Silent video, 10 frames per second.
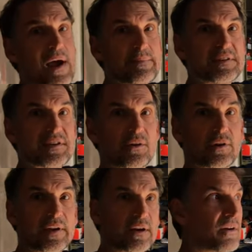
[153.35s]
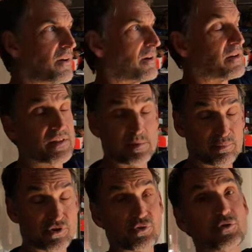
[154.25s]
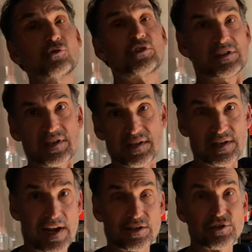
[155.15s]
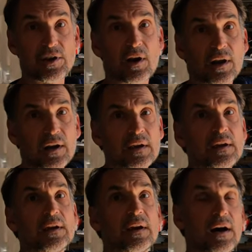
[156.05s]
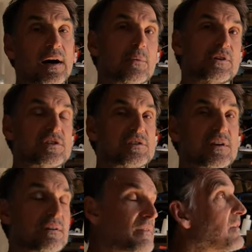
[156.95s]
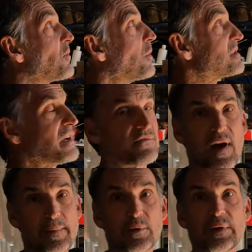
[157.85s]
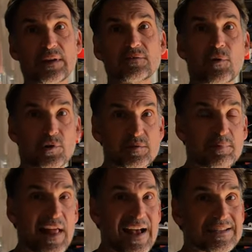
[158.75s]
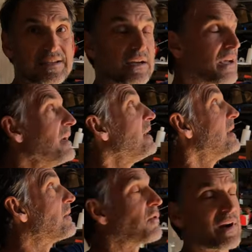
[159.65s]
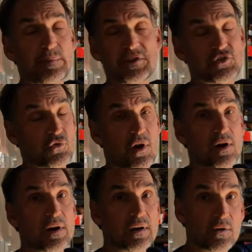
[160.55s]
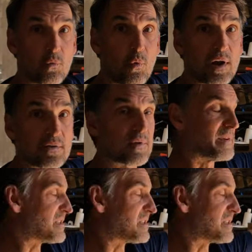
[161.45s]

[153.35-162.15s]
white material here are the protrusions, as they actually are, which is, of course, a fiber-reinforced plastic. Incredibly strong, wonderful